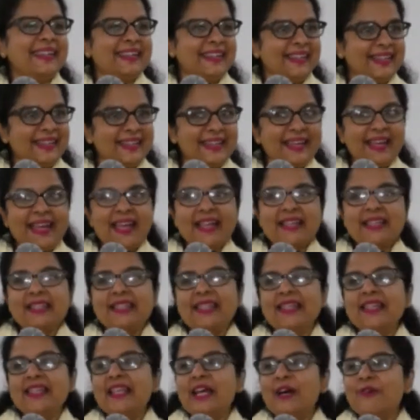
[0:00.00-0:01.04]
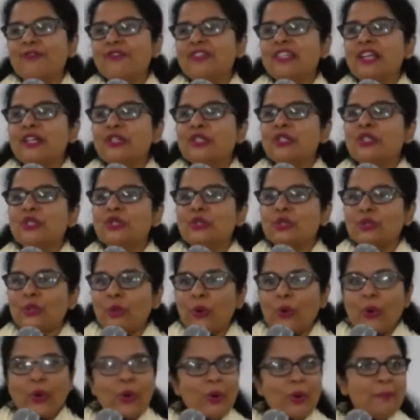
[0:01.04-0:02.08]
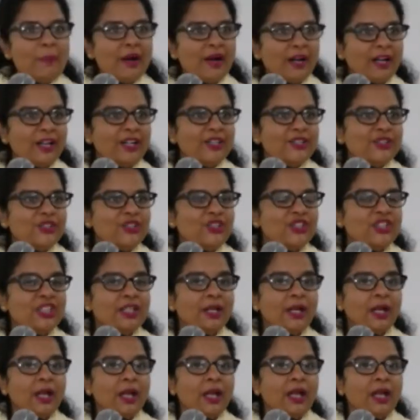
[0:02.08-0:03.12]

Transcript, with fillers: Yes, he loves us so much.